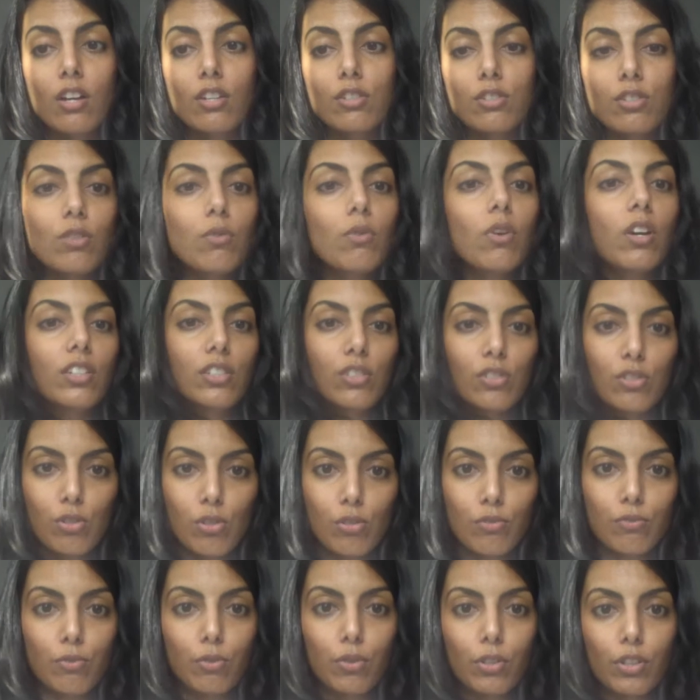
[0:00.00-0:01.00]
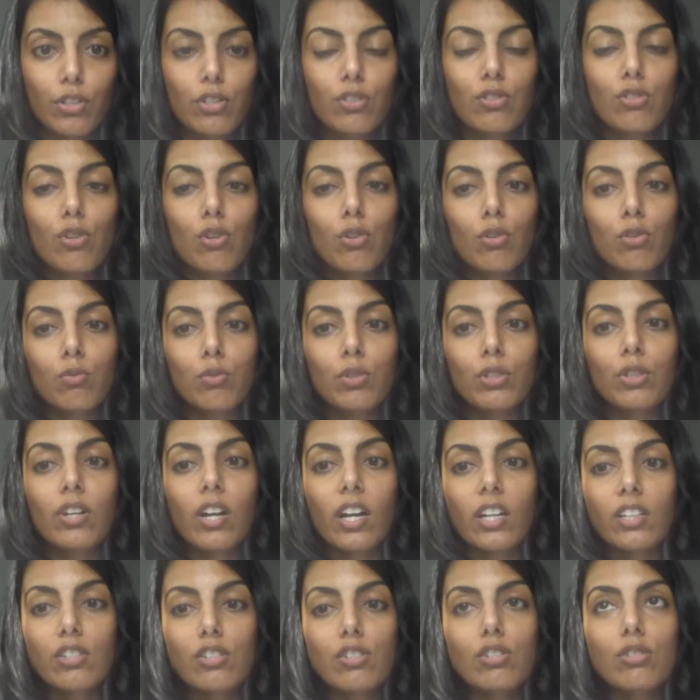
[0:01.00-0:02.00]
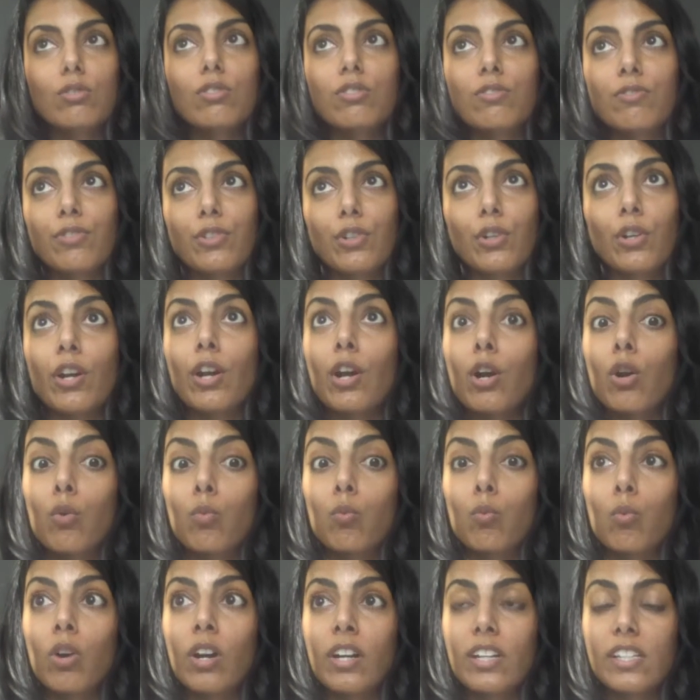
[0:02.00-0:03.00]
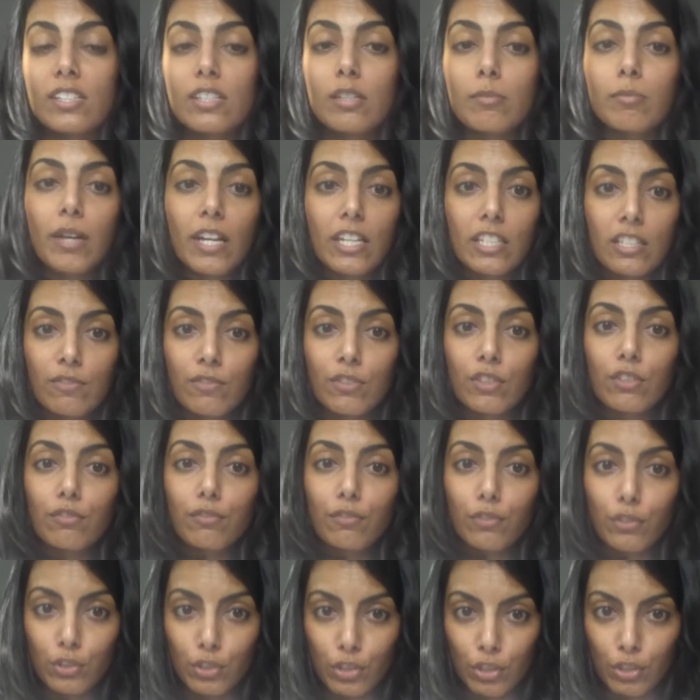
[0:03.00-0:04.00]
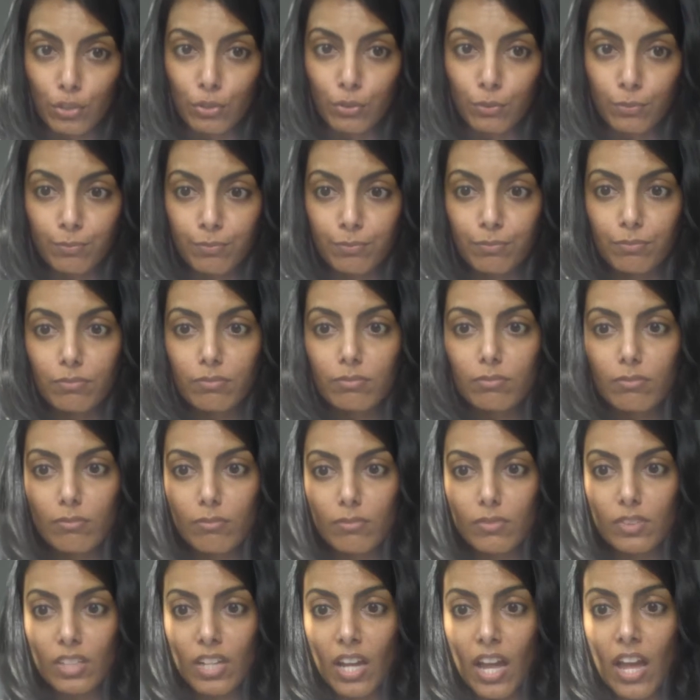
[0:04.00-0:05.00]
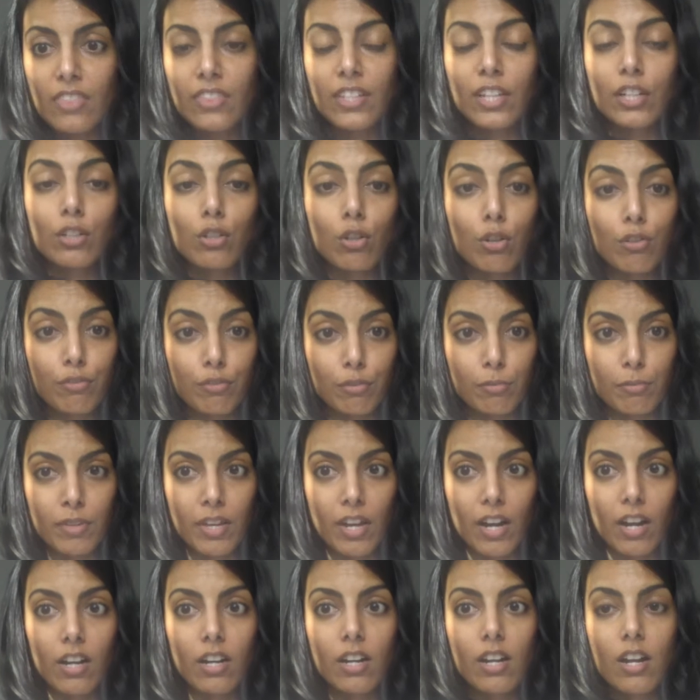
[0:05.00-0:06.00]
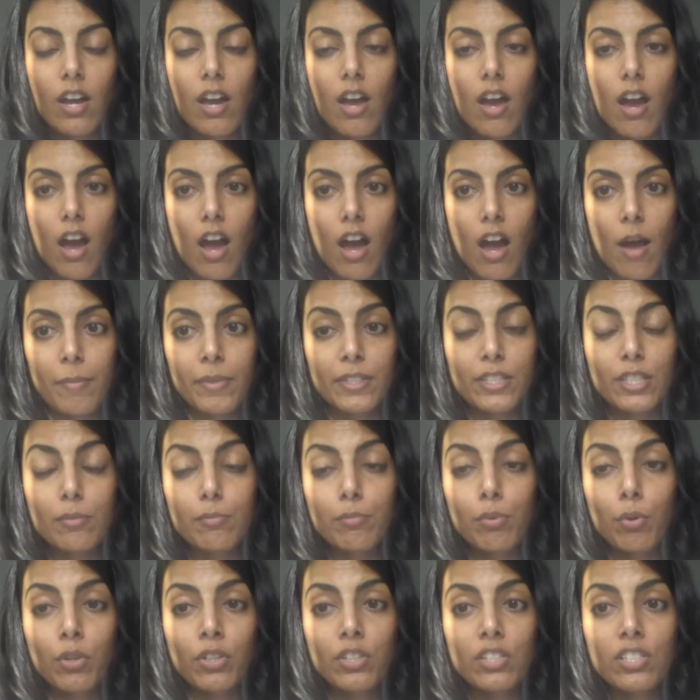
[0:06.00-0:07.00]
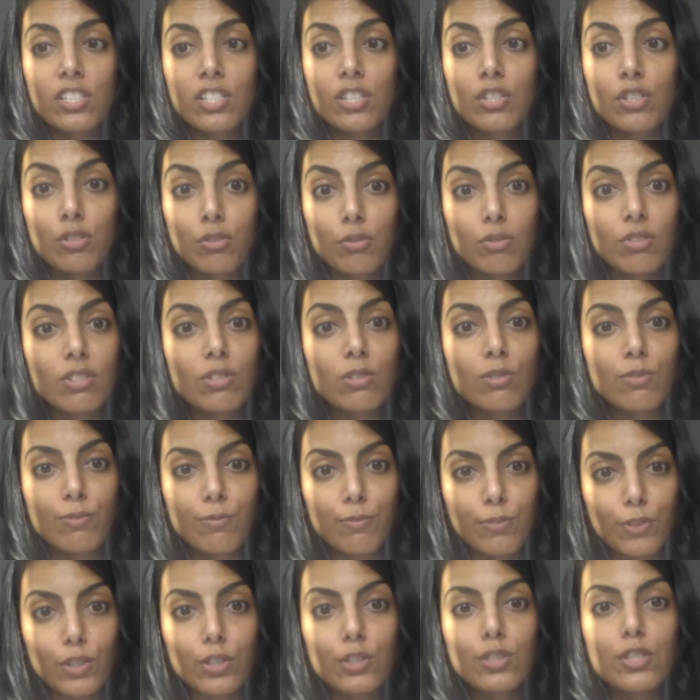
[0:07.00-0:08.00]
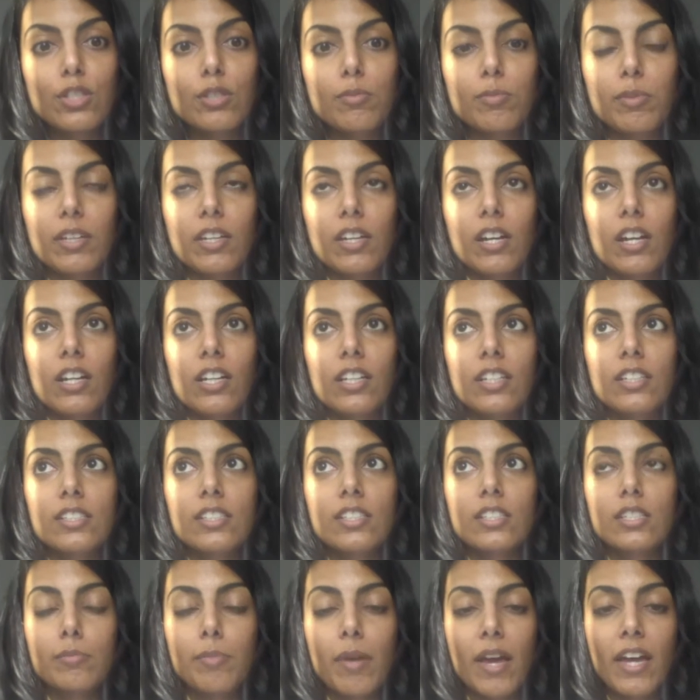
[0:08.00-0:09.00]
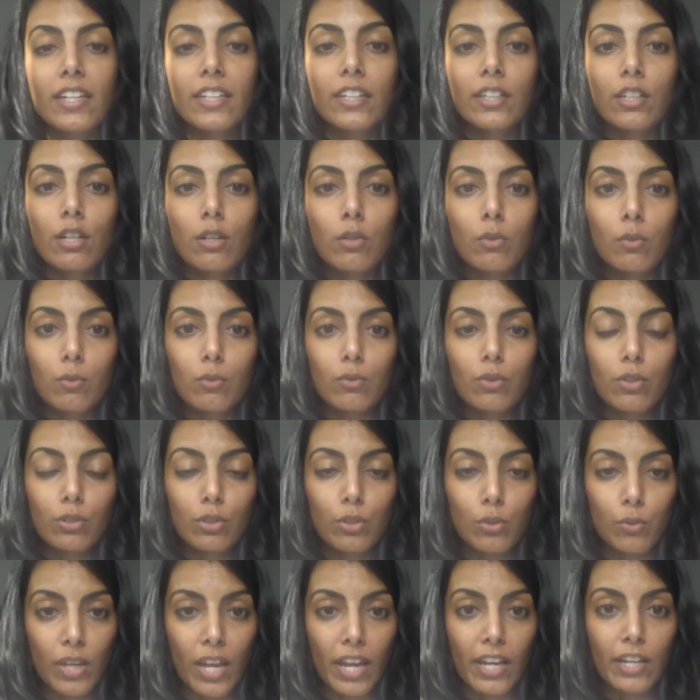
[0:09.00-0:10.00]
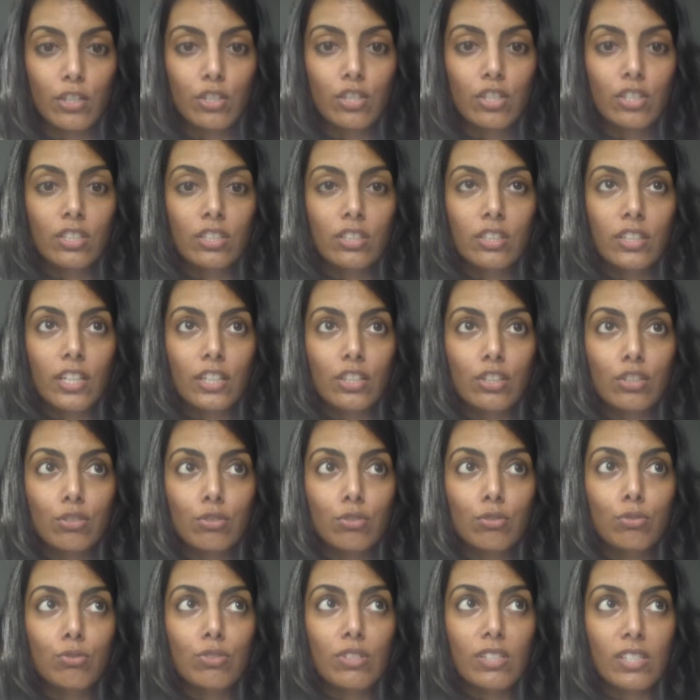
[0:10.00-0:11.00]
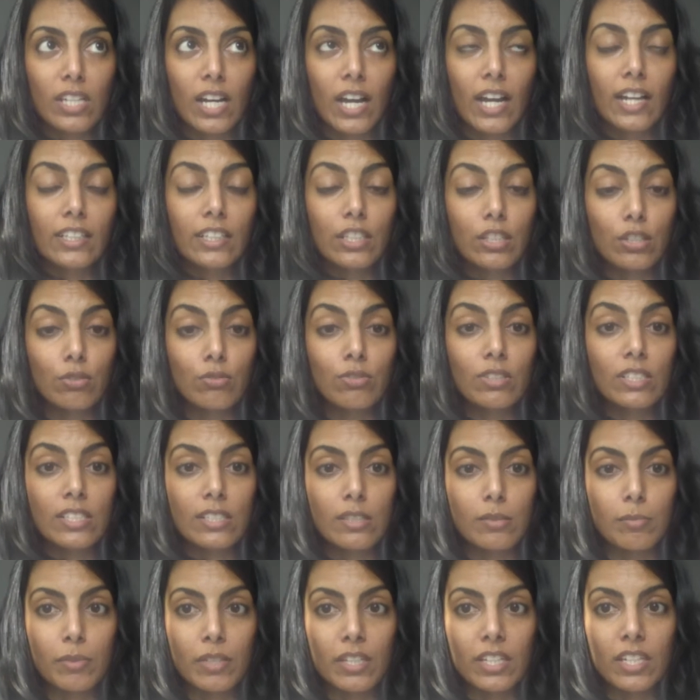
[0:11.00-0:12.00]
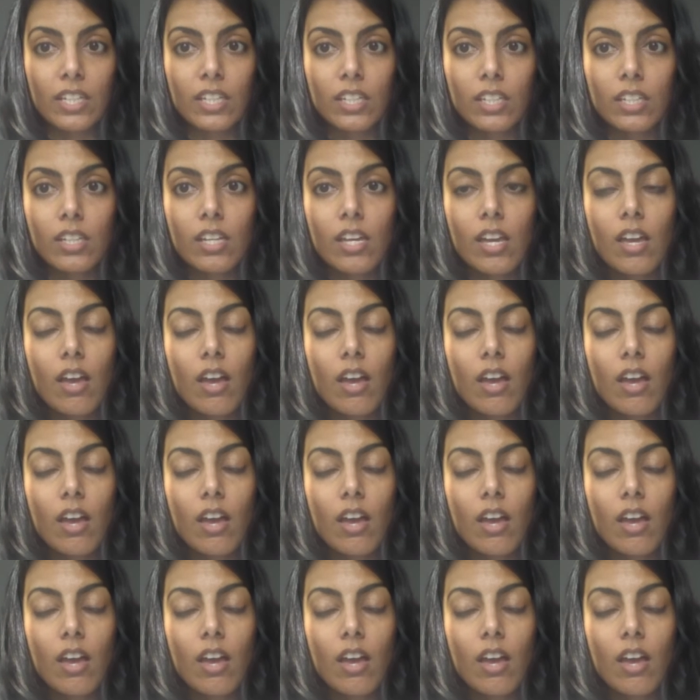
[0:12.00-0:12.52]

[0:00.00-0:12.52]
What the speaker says: so on and so forth. So what you got to do is figure out what is the best fit for you and then go from there. It's important to do this first because depending on the location that you decide that you need to be in,